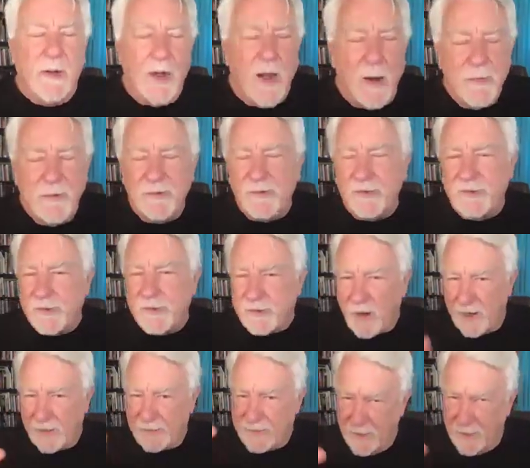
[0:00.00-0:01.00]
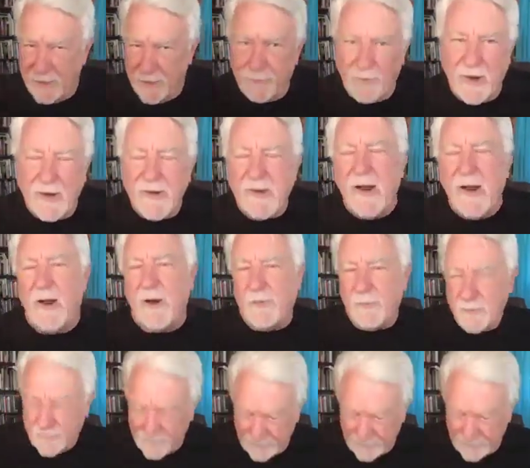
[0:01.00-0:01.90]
I'm going to just tell it right now.